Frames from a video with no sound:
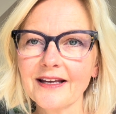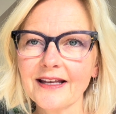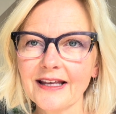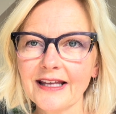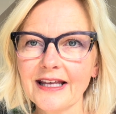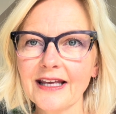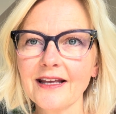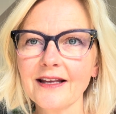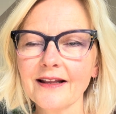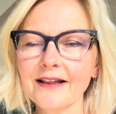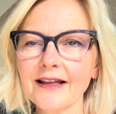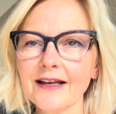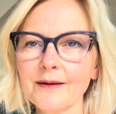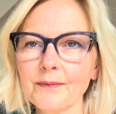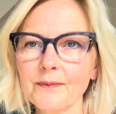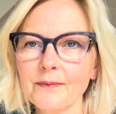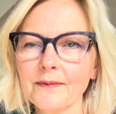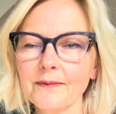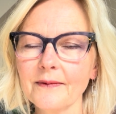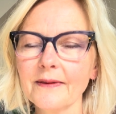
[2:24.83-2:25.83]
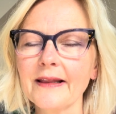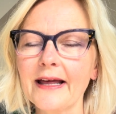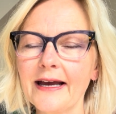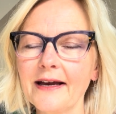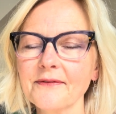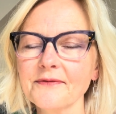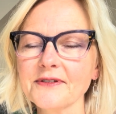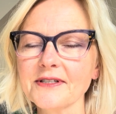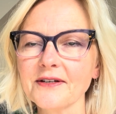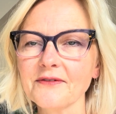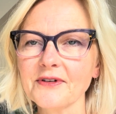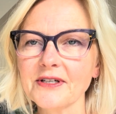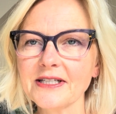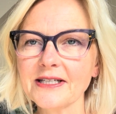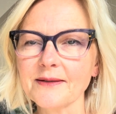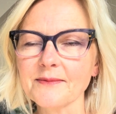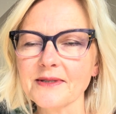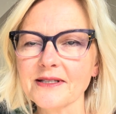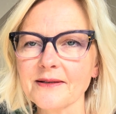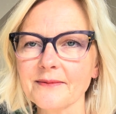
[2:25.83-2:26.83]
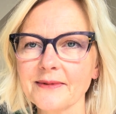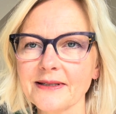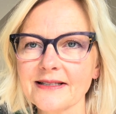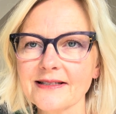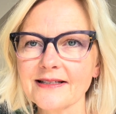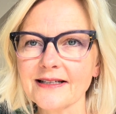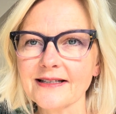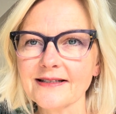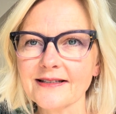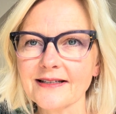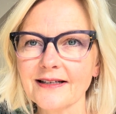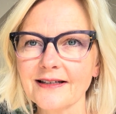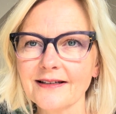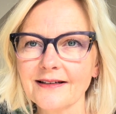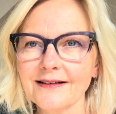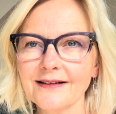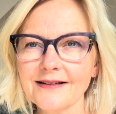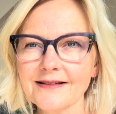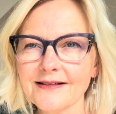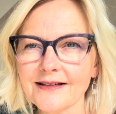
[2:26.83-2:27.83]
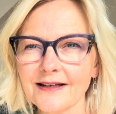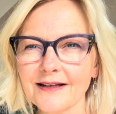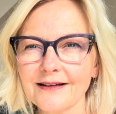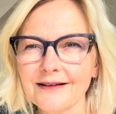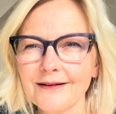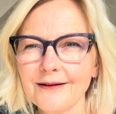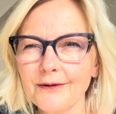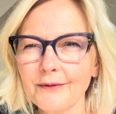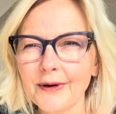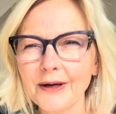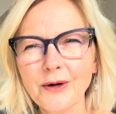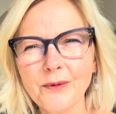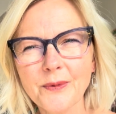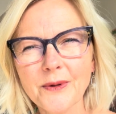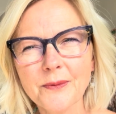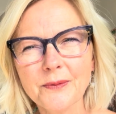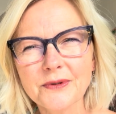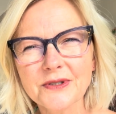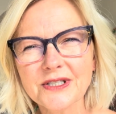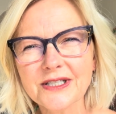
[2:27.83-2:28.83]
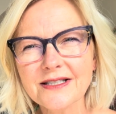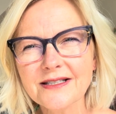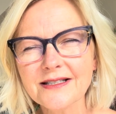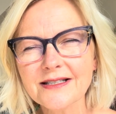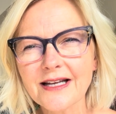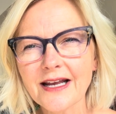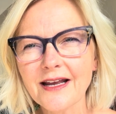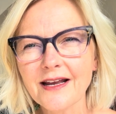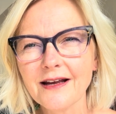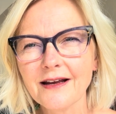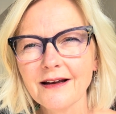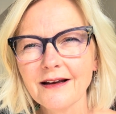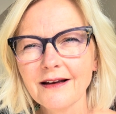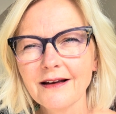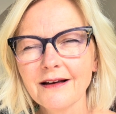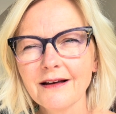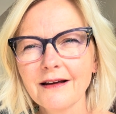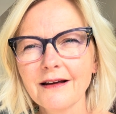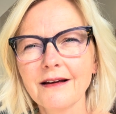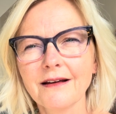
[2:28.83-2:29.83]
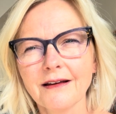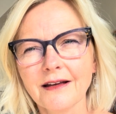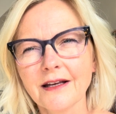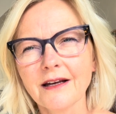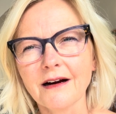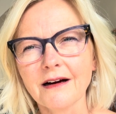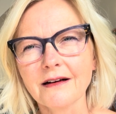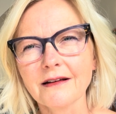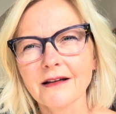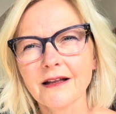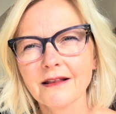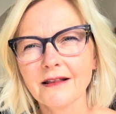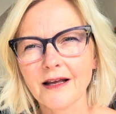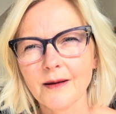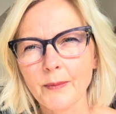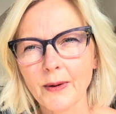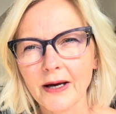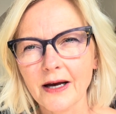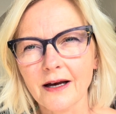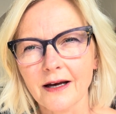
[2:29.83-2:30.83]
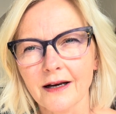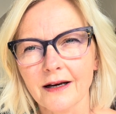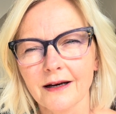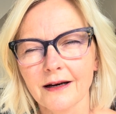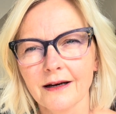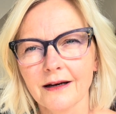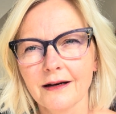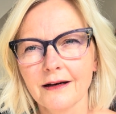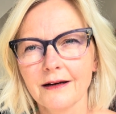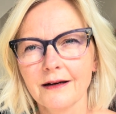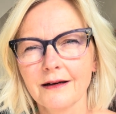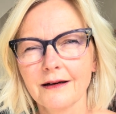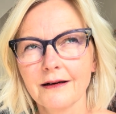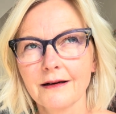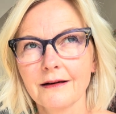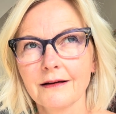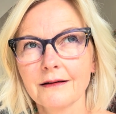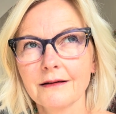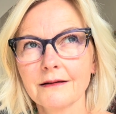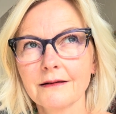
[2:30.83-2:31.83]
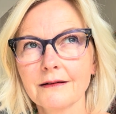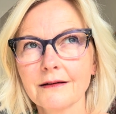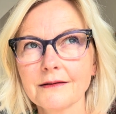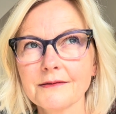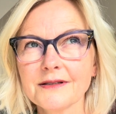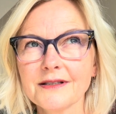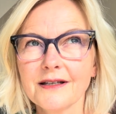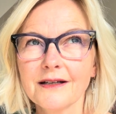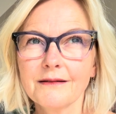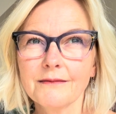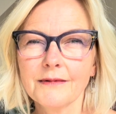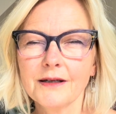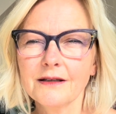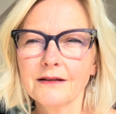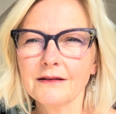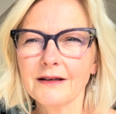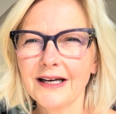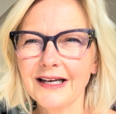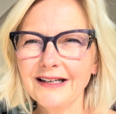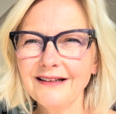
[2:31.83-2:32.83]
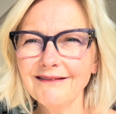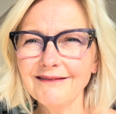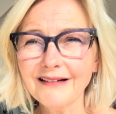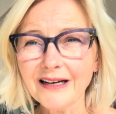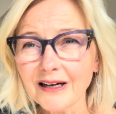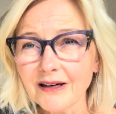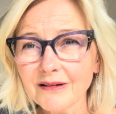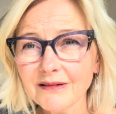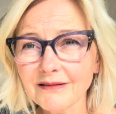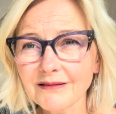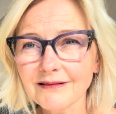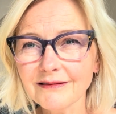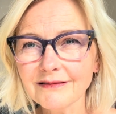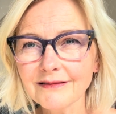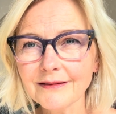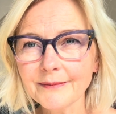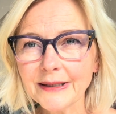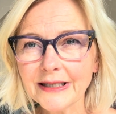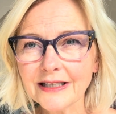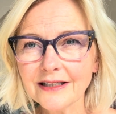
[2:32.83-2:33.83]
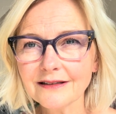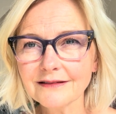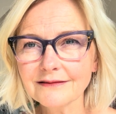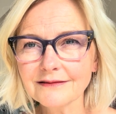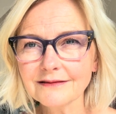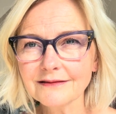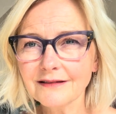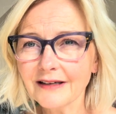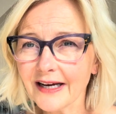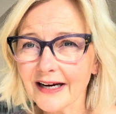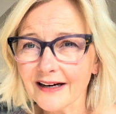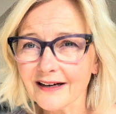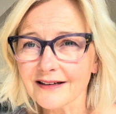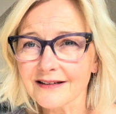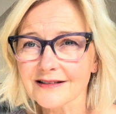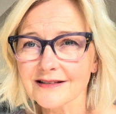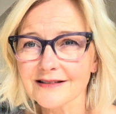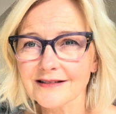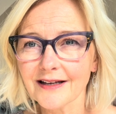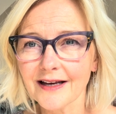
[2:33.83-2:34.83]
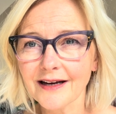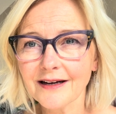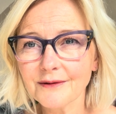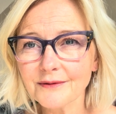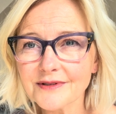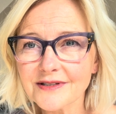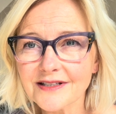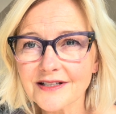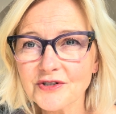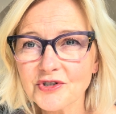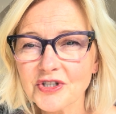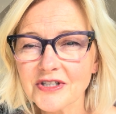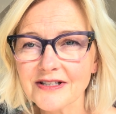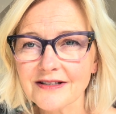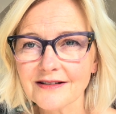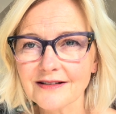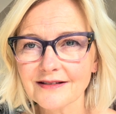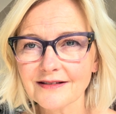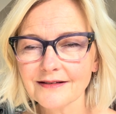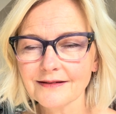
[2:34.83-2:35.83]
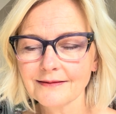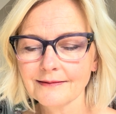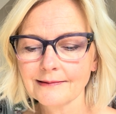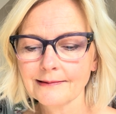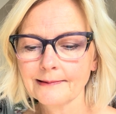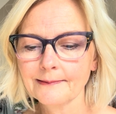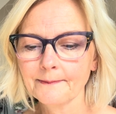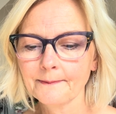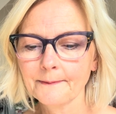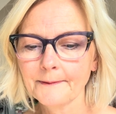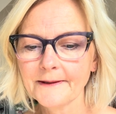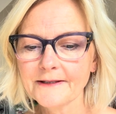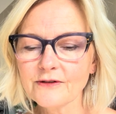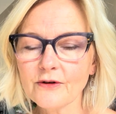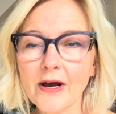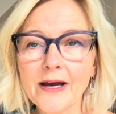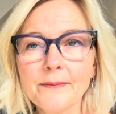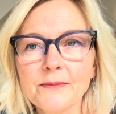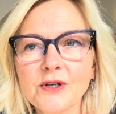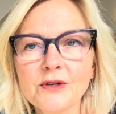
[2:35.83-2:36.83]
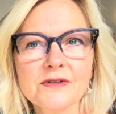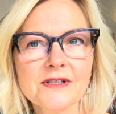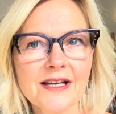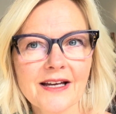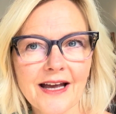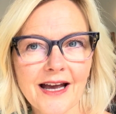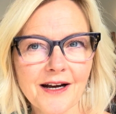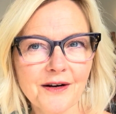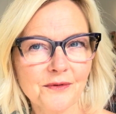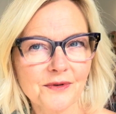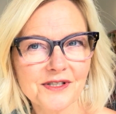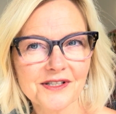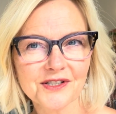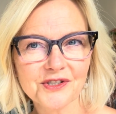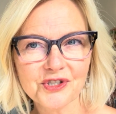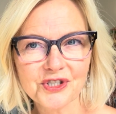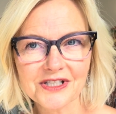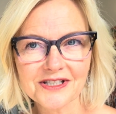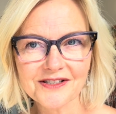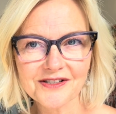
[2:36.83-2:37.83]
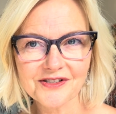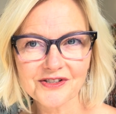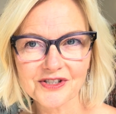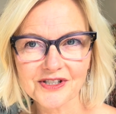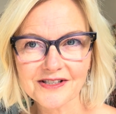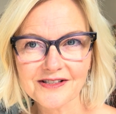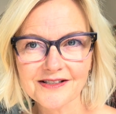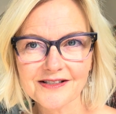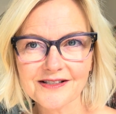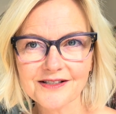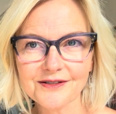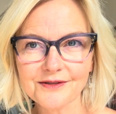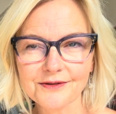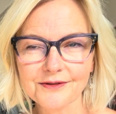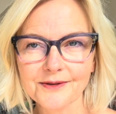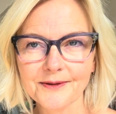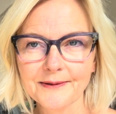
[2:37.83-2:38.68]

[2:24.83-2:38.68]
He laughs every time someone says it. He's like, why don't people just say yarn that they bought? I was like, well, I don't know. I mean, who cares? Acquisitions. So I'm using acquisitions just to